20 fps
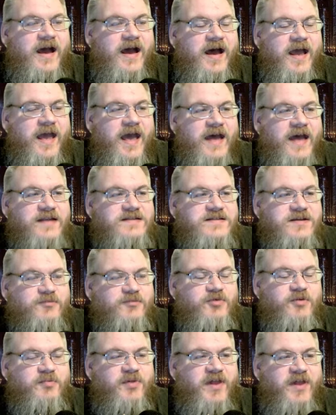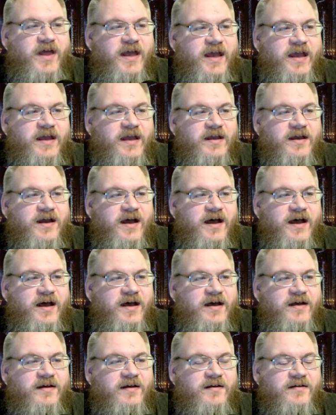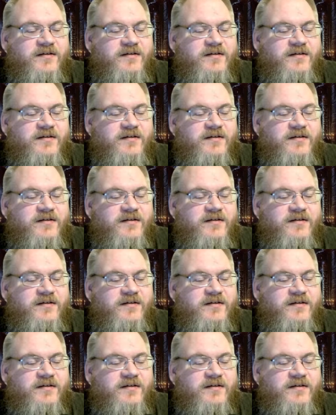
I had someone play uh,